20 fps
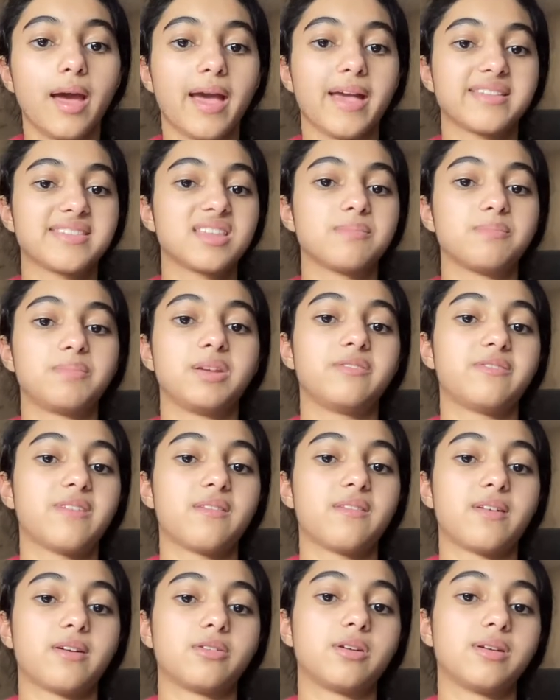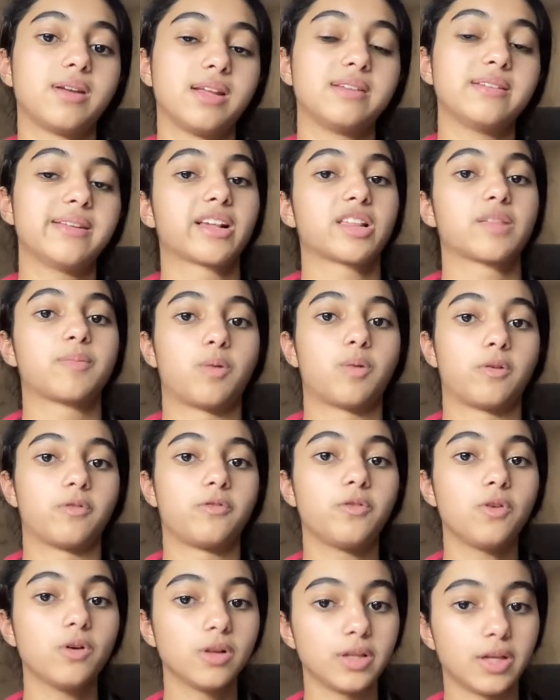S&P 500 index
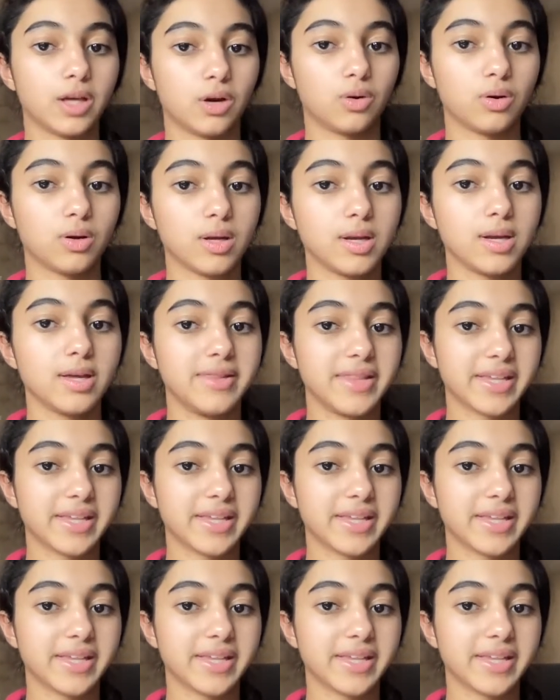portfolio,